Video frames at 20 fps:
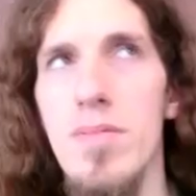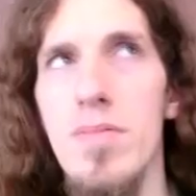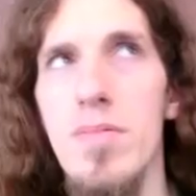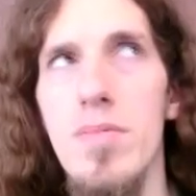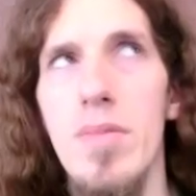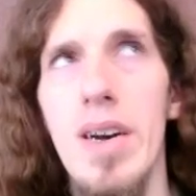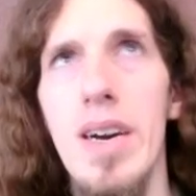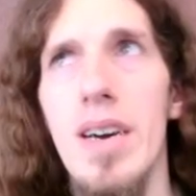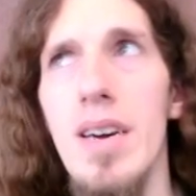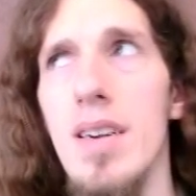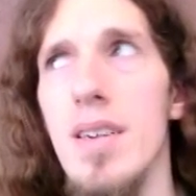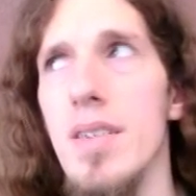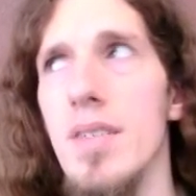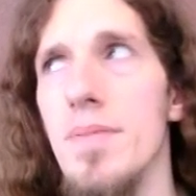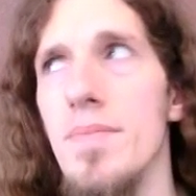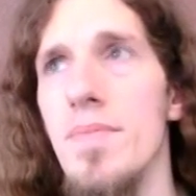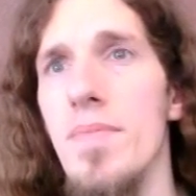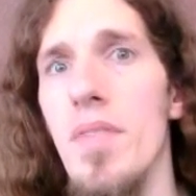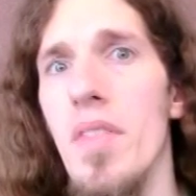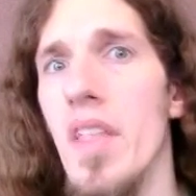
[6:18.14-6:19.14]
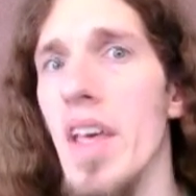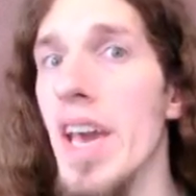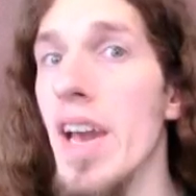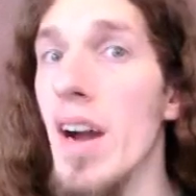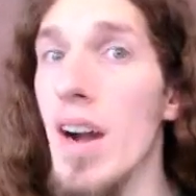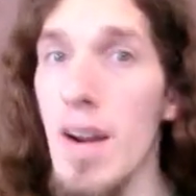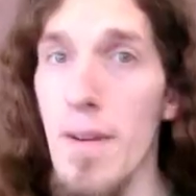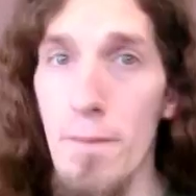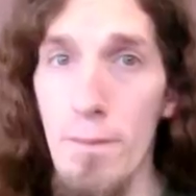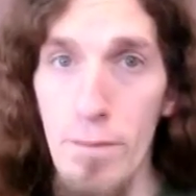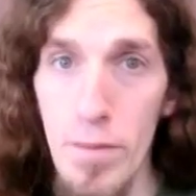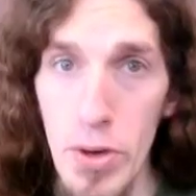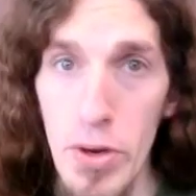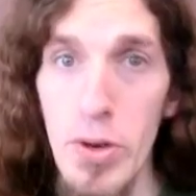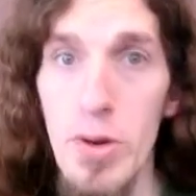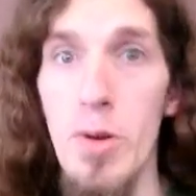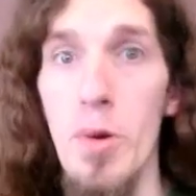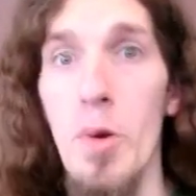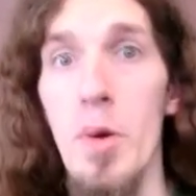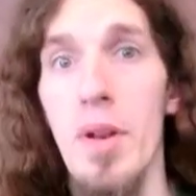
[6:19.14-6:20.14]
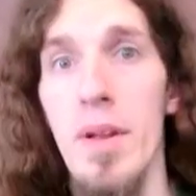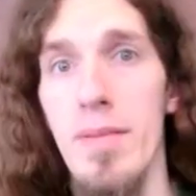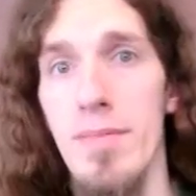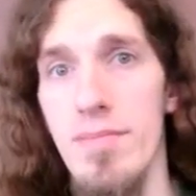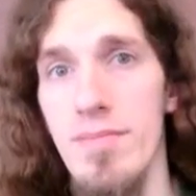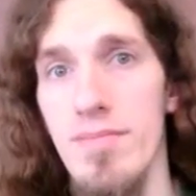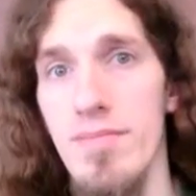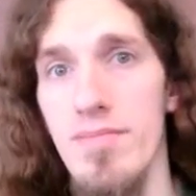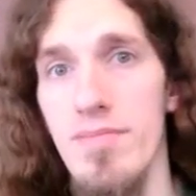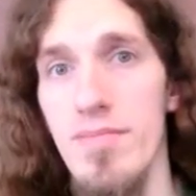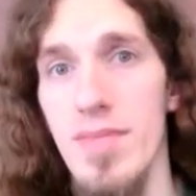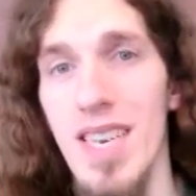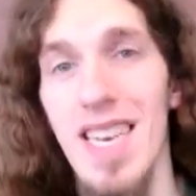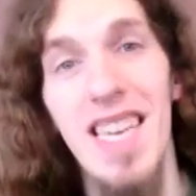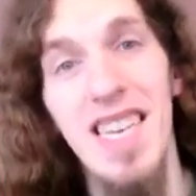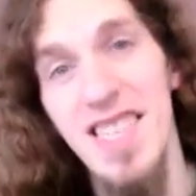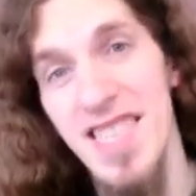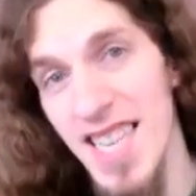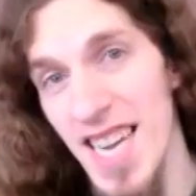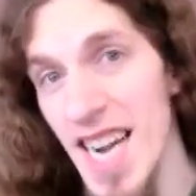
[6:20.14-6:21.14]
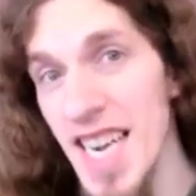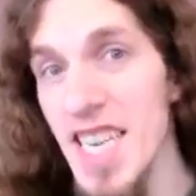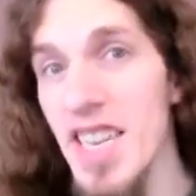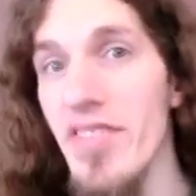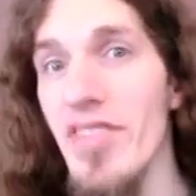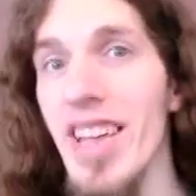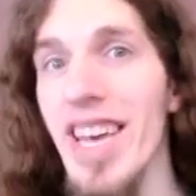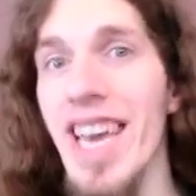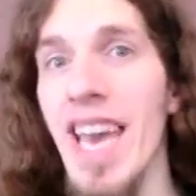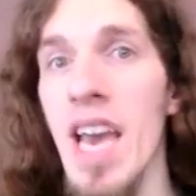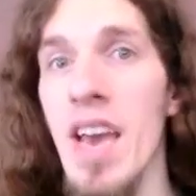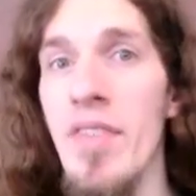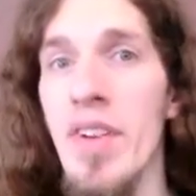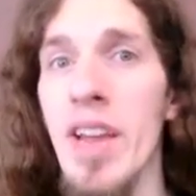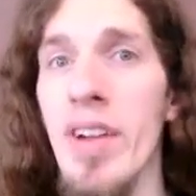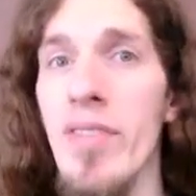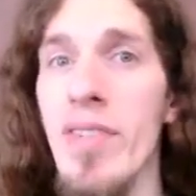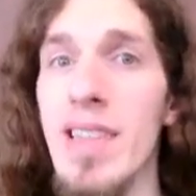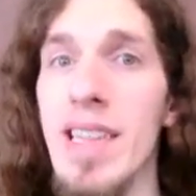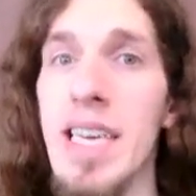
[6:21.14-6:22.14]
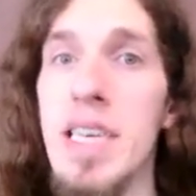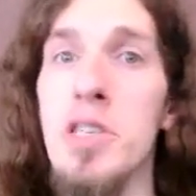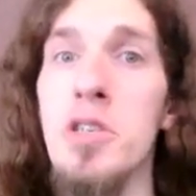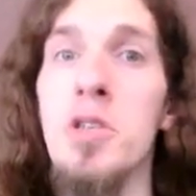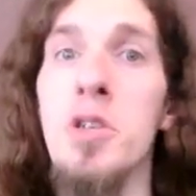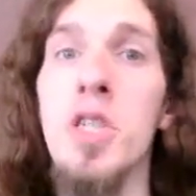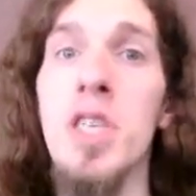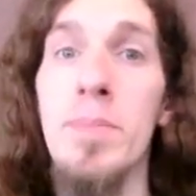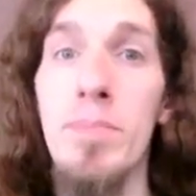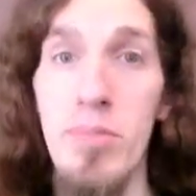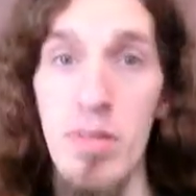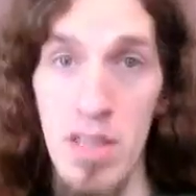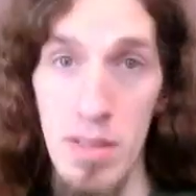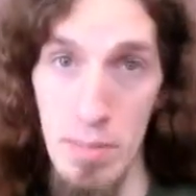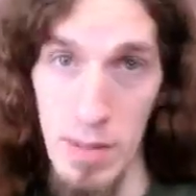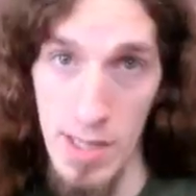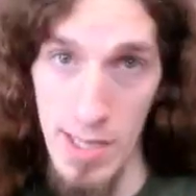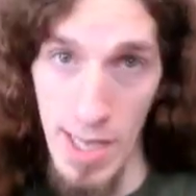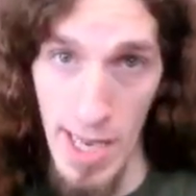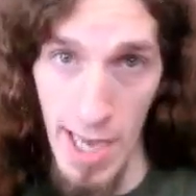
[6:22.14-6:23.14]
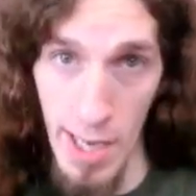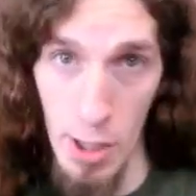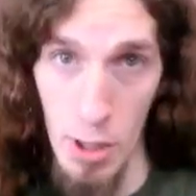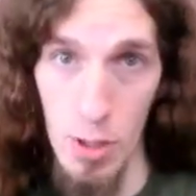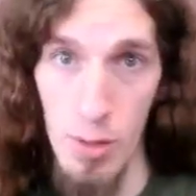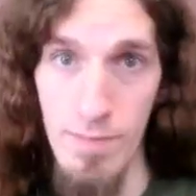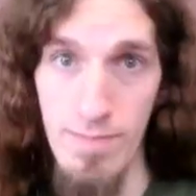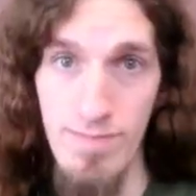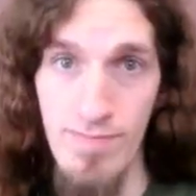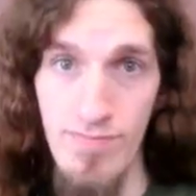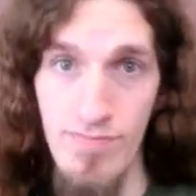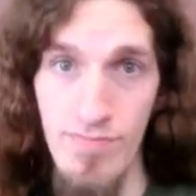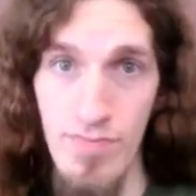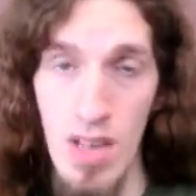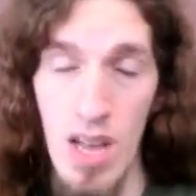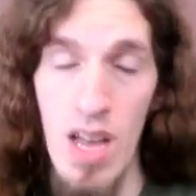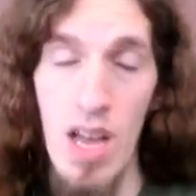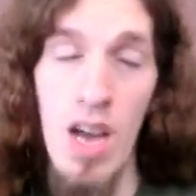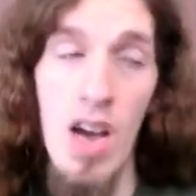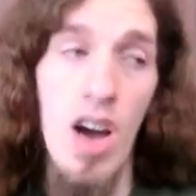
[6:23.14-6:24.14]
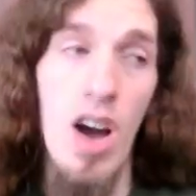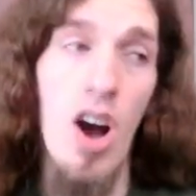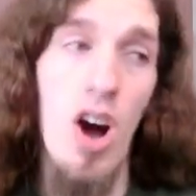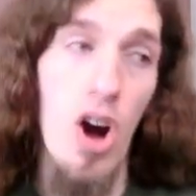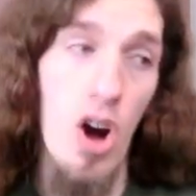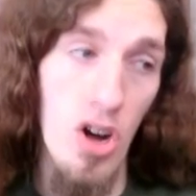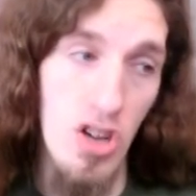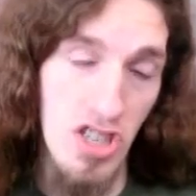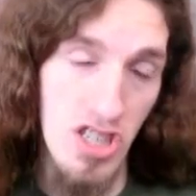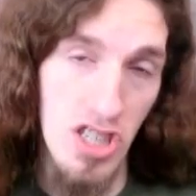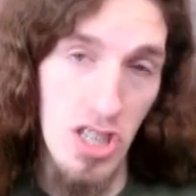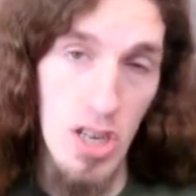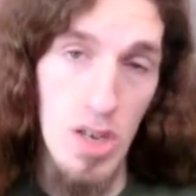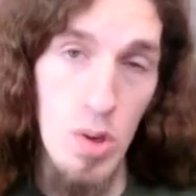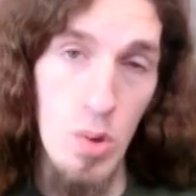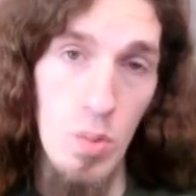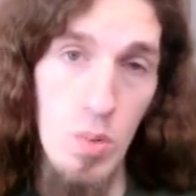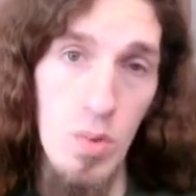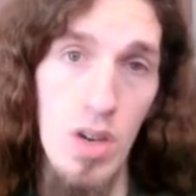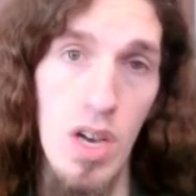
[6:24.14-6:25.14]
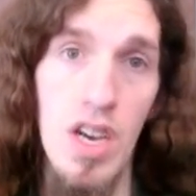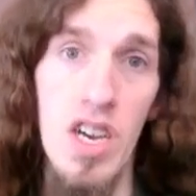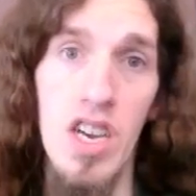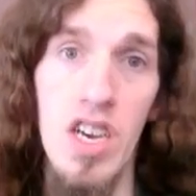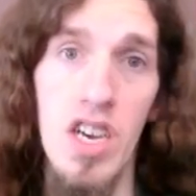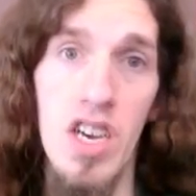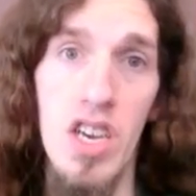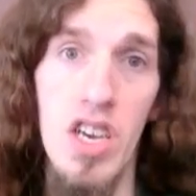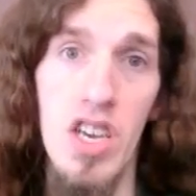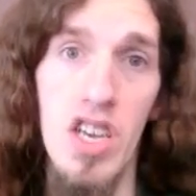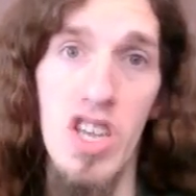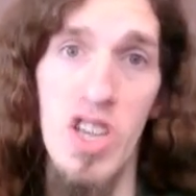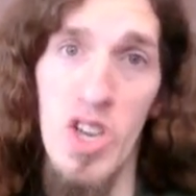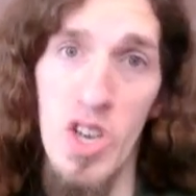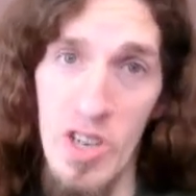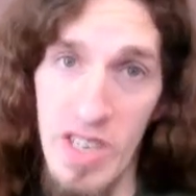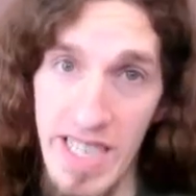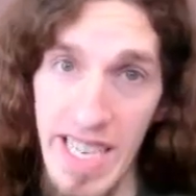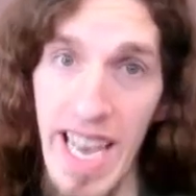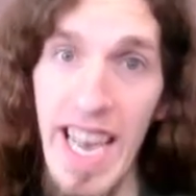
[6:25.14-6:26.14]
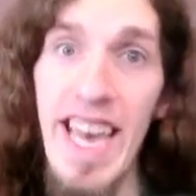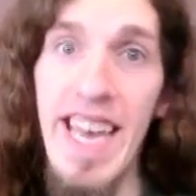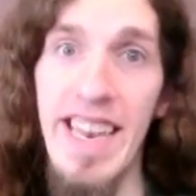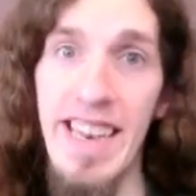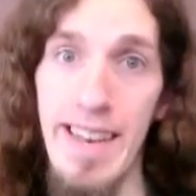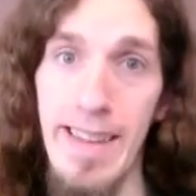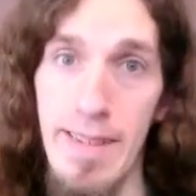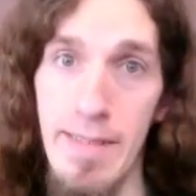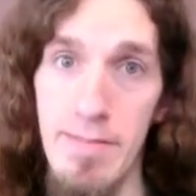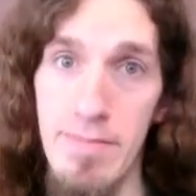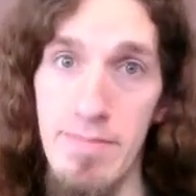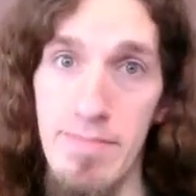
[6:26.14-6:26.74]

Well, they are food. It's kind of like having a relationship with a potato. Also, you're dead.